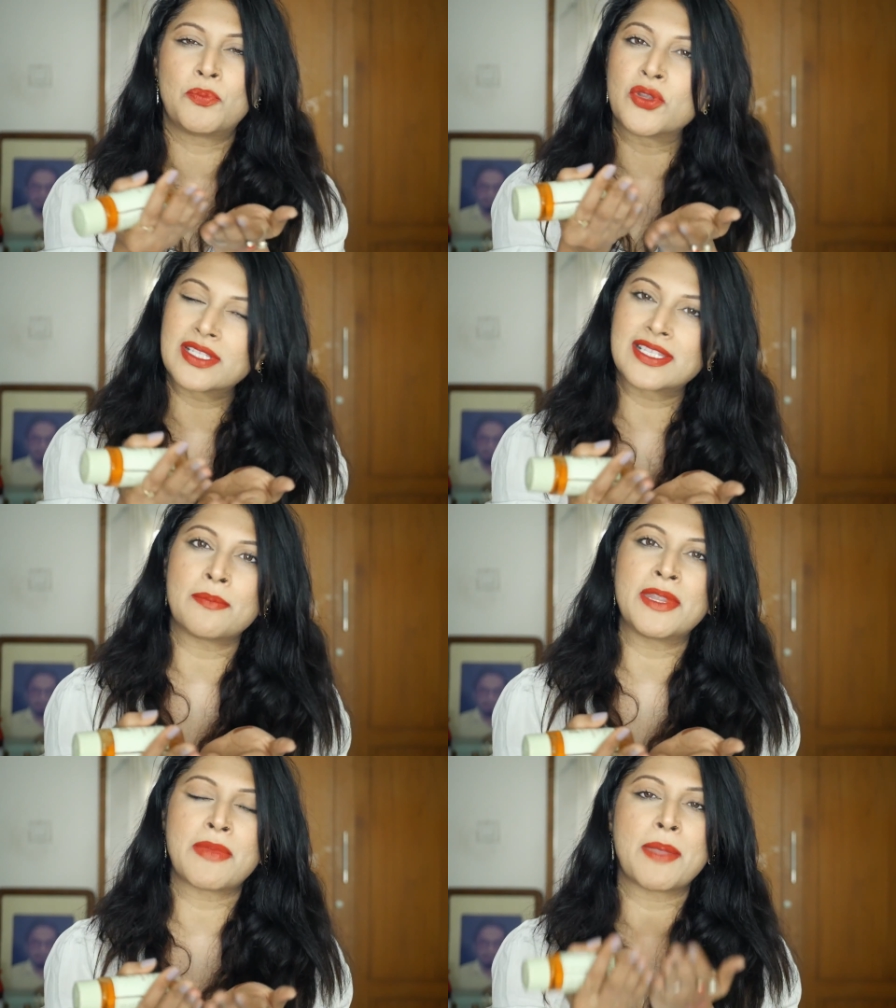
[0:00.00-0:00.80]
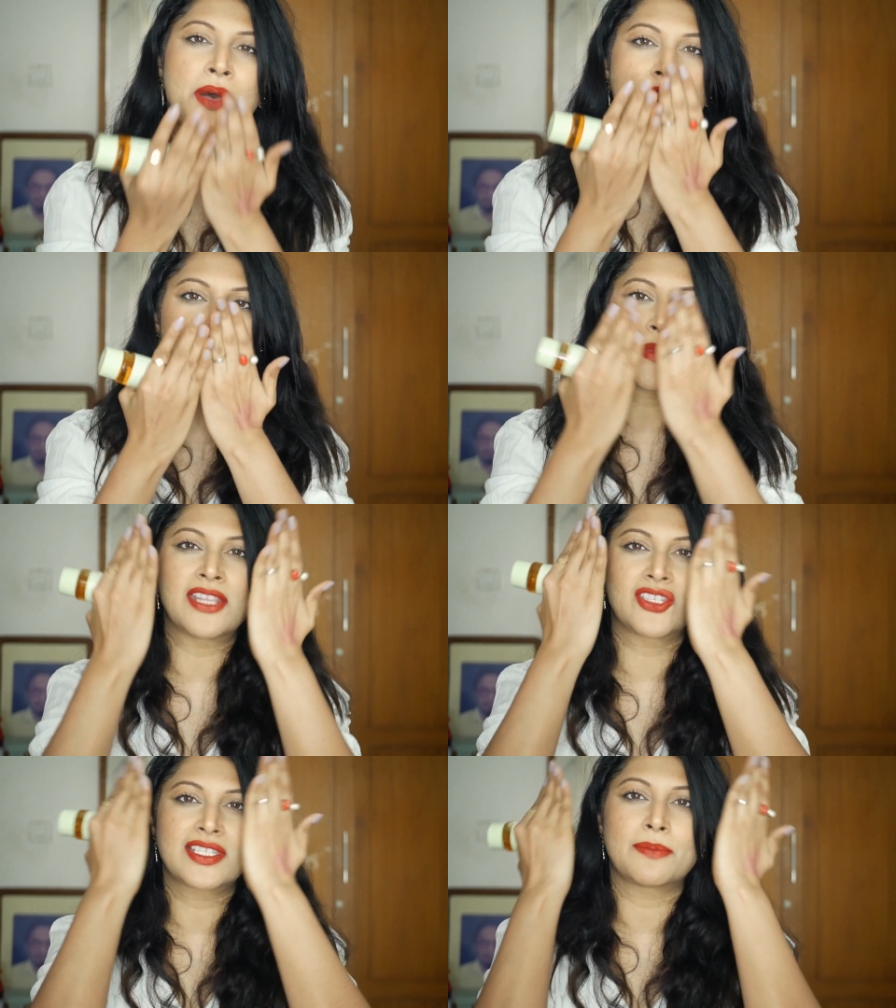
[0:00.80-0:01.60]
put some in my palm
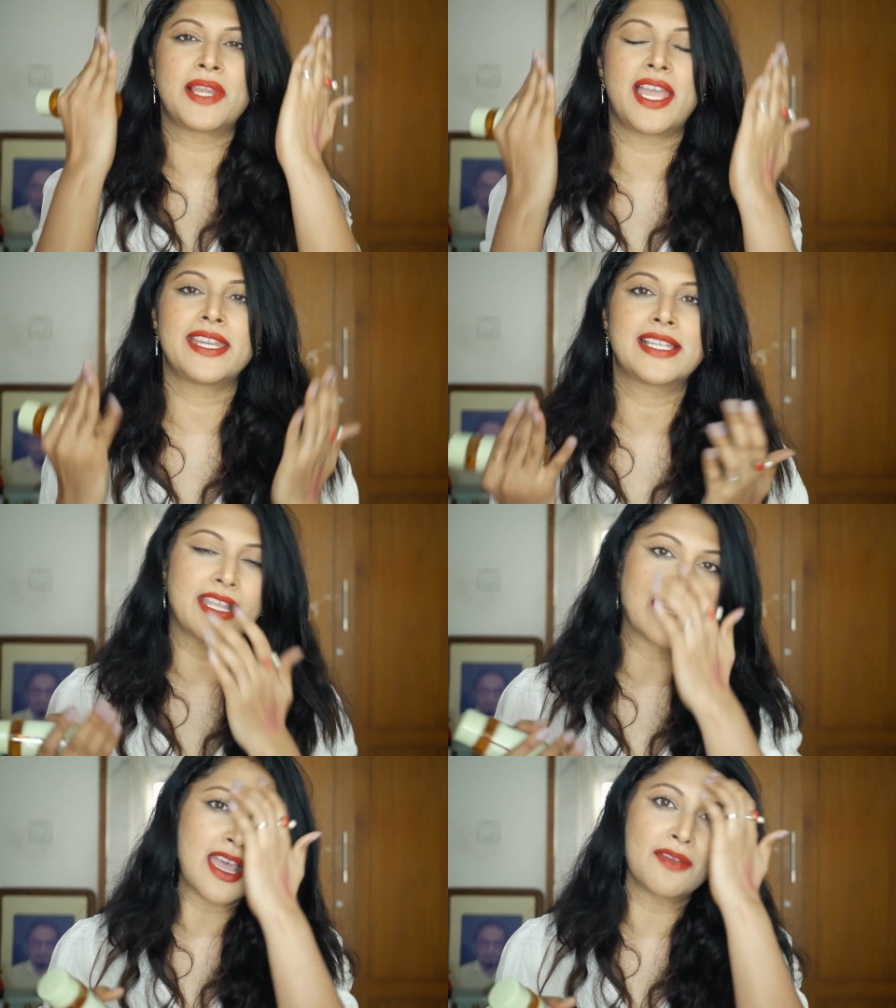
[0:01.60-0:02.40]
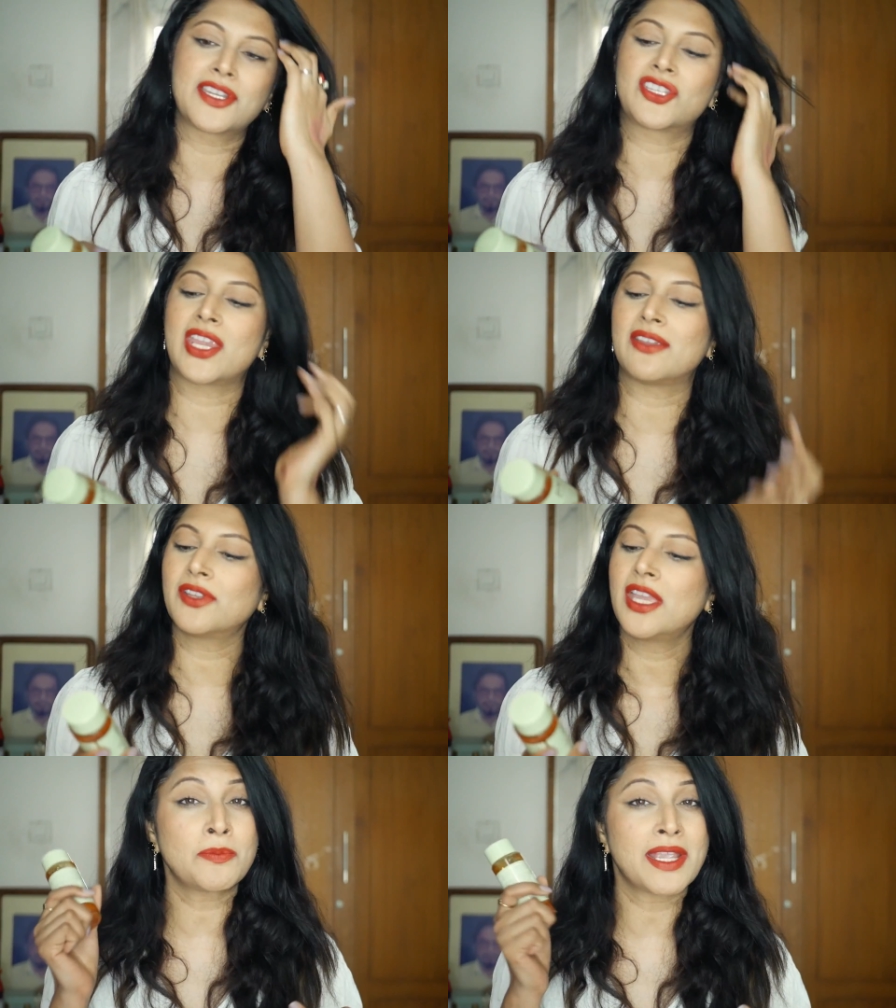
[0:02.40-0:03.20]
and just apply it like an
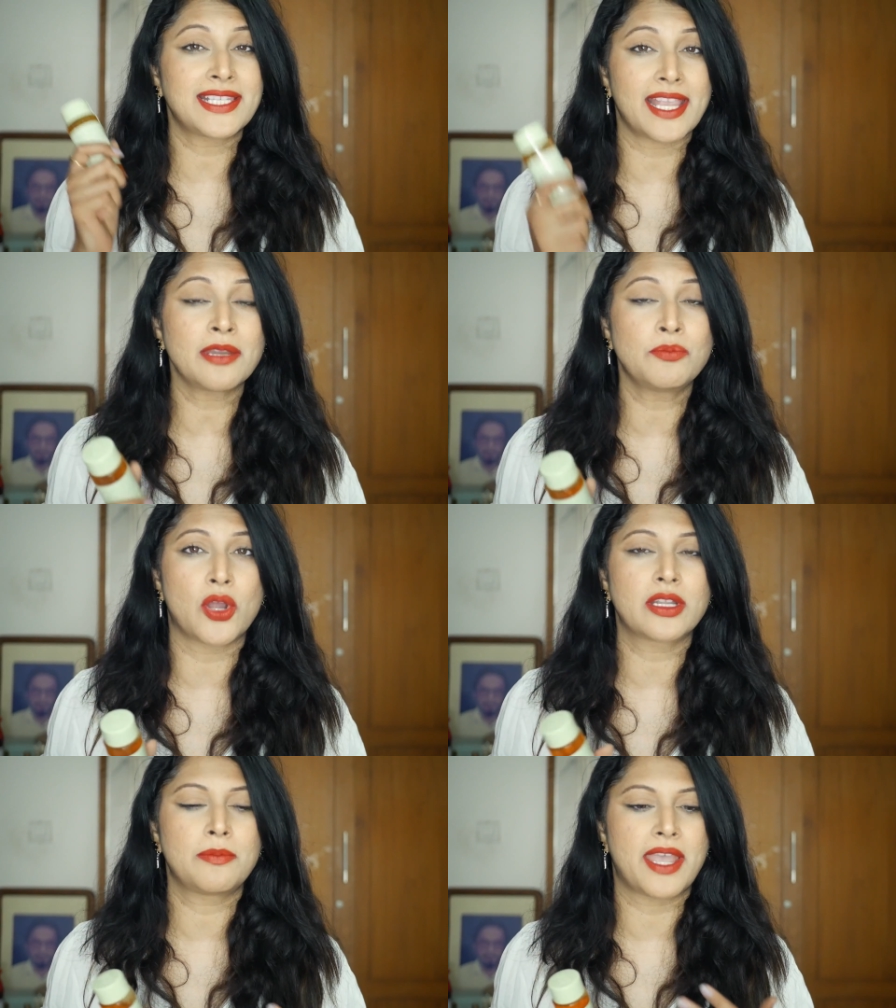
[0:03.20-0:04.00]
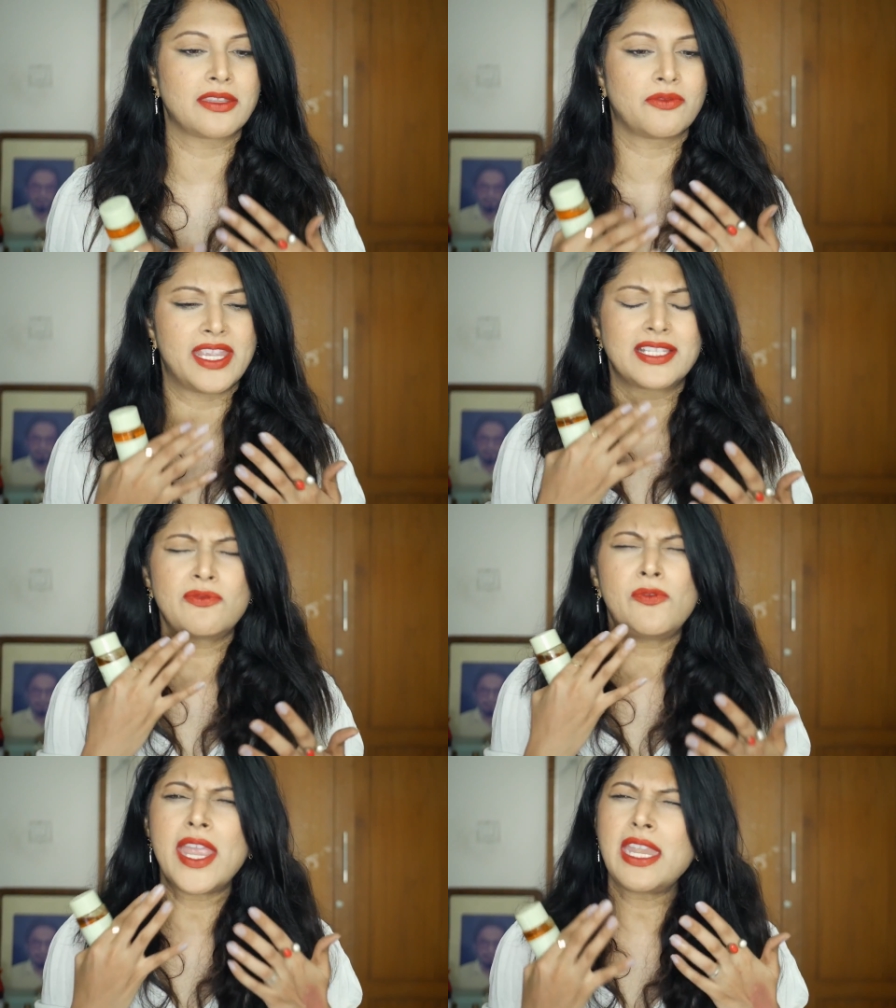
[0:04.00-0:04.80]
aftershave. I'm on my second bottle, by the way. It's
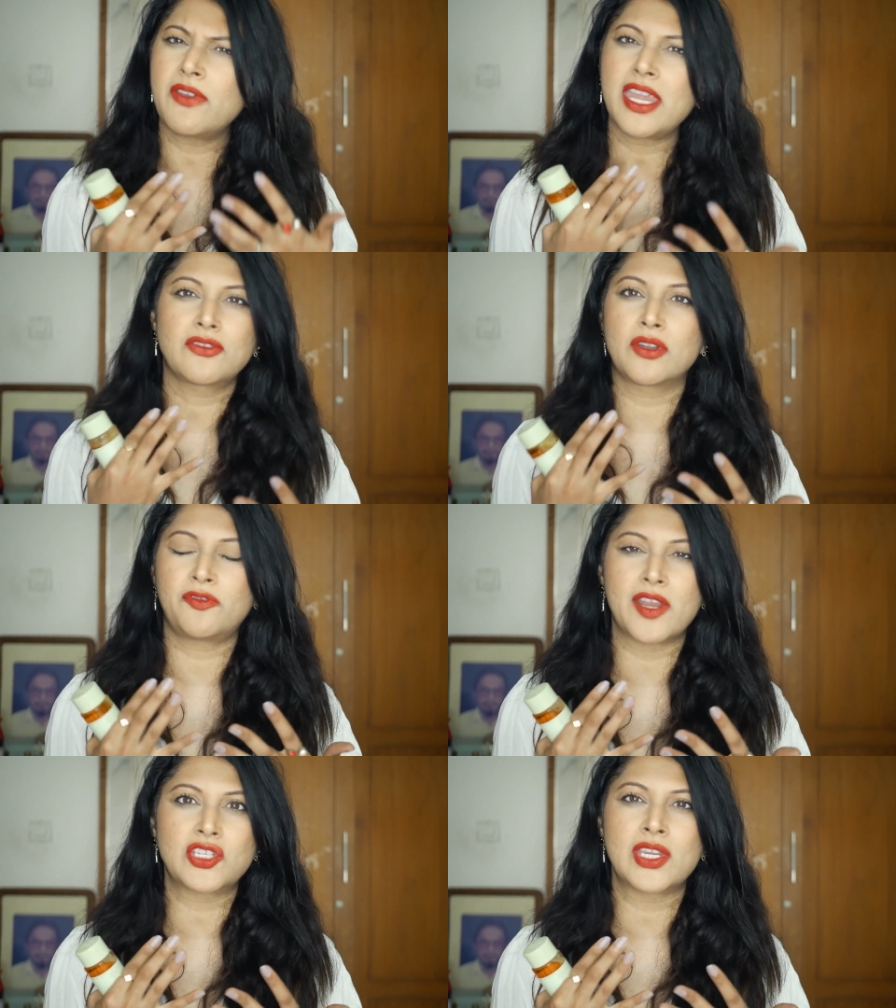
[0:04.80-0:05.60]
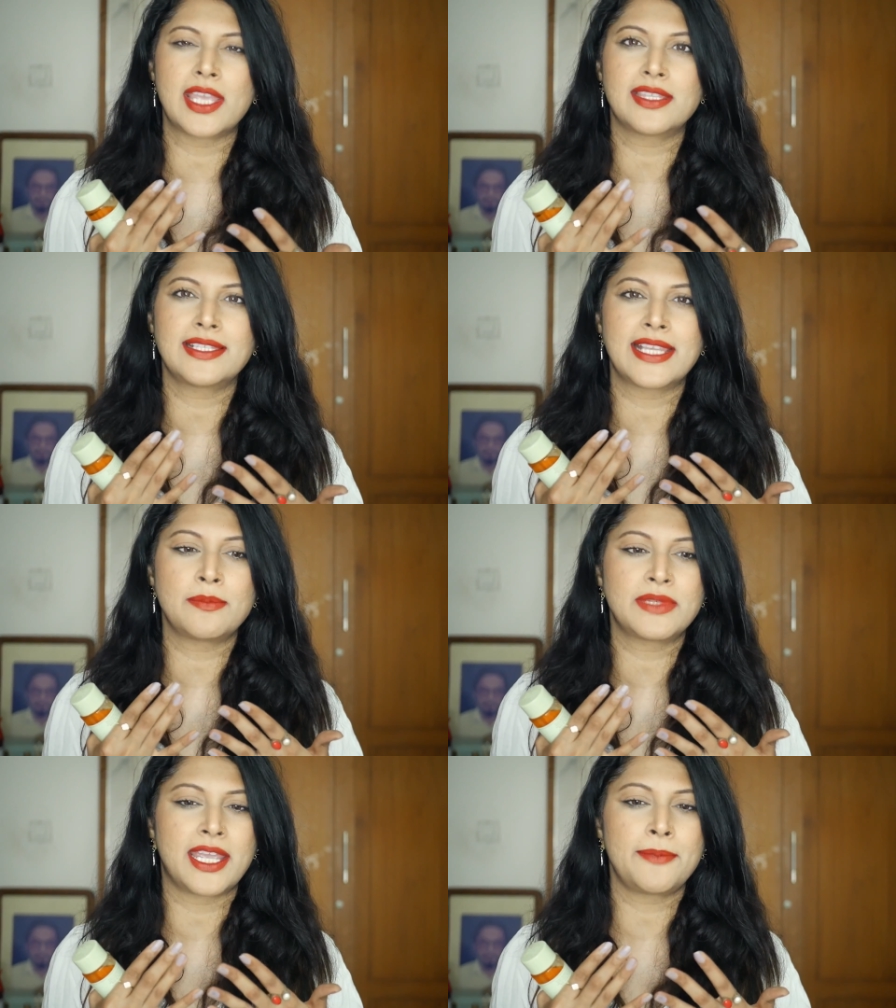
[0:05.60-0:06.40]
very refreshing at the
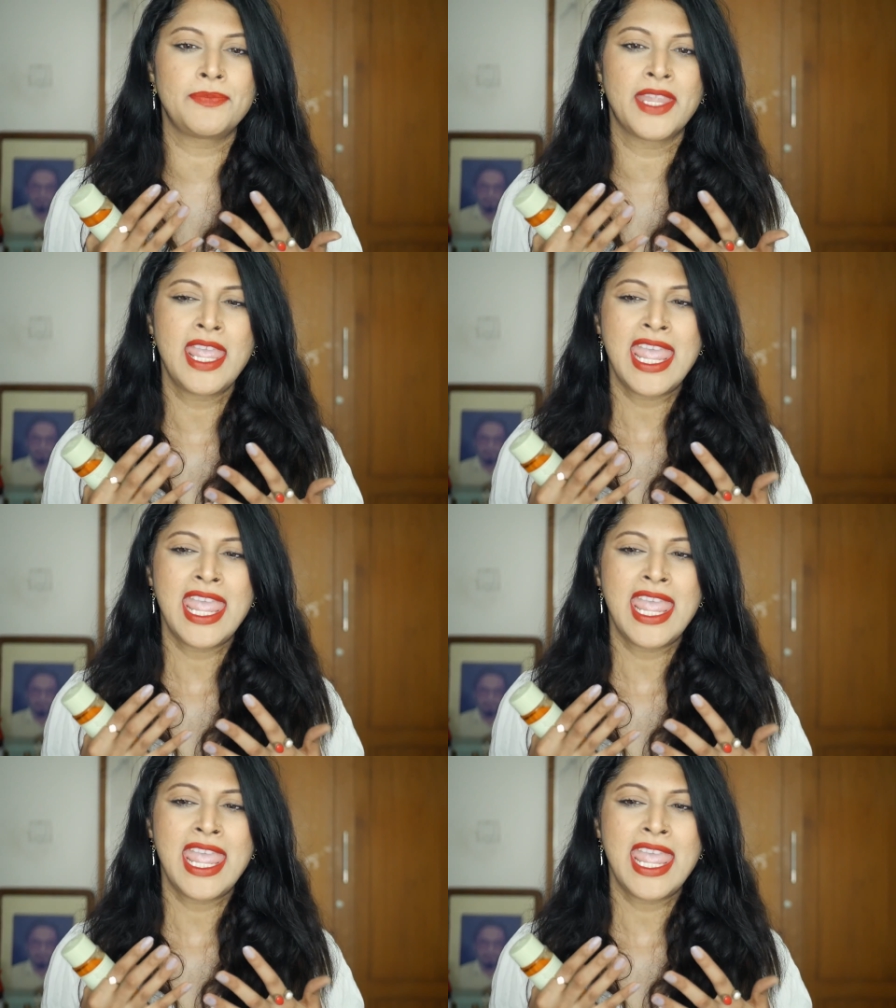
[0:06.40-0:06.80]
same time.